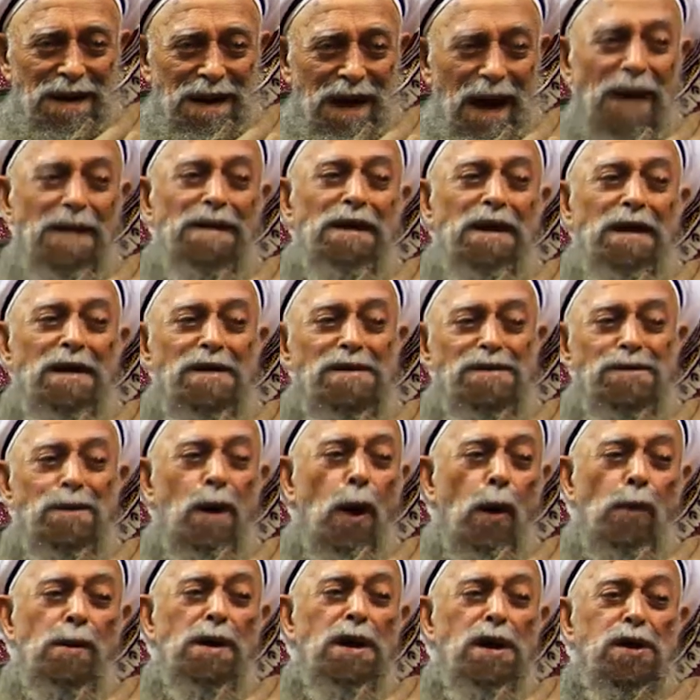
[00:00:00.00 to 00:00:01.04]
And his
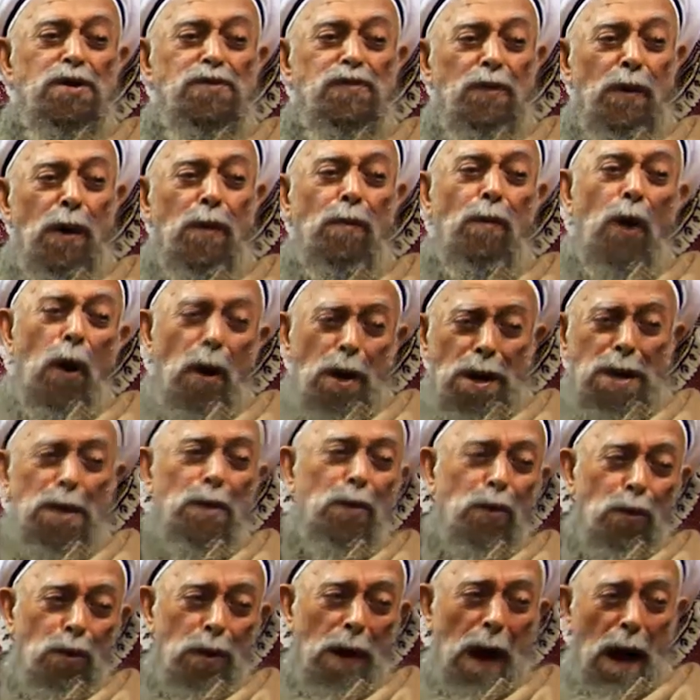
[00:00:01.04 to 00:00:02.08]
knowledge from Holy
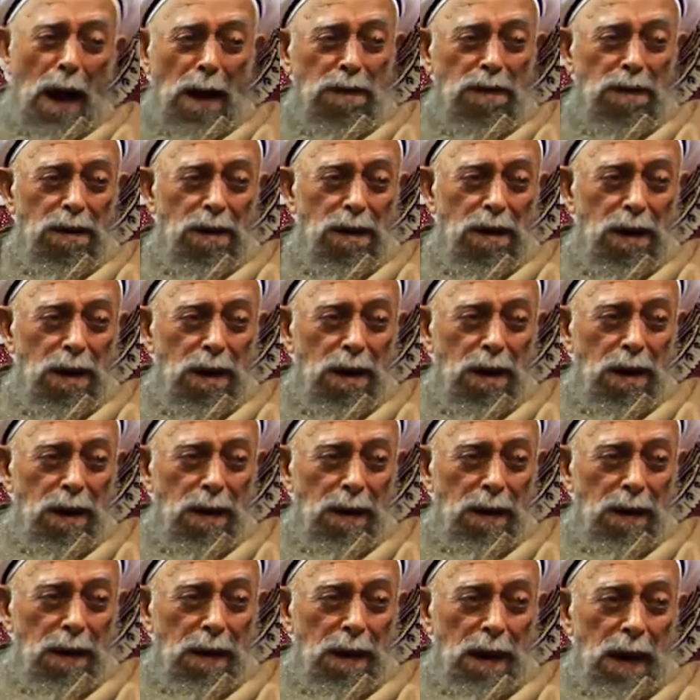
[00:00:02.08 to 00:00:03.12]
Quran.
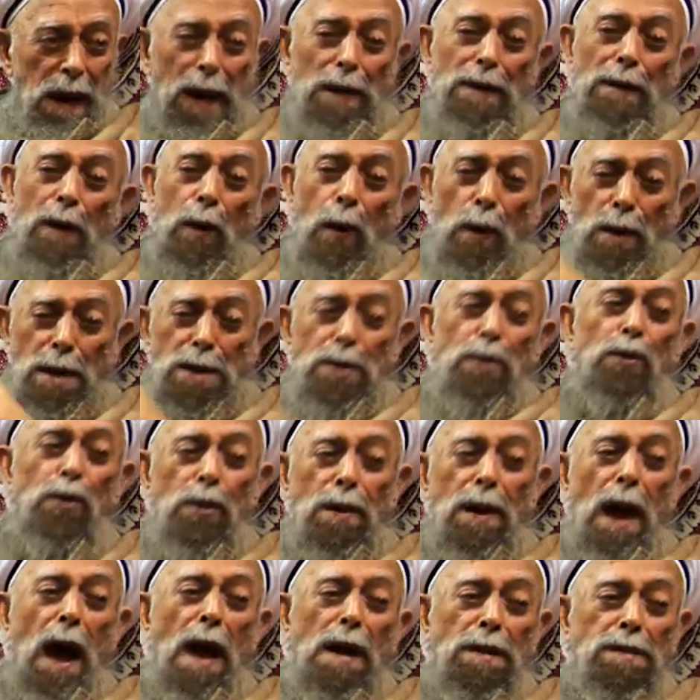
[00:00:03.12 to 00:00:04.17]
And Holy
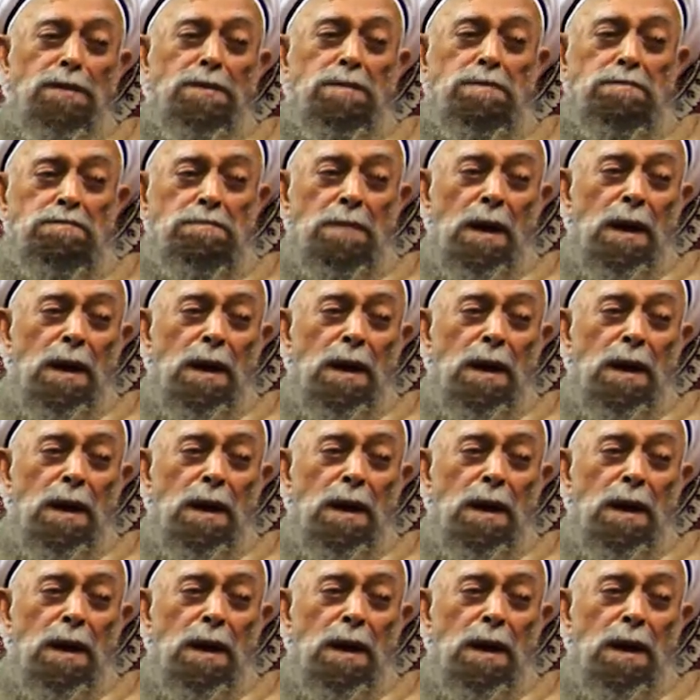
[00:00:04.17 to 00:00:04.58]
Quran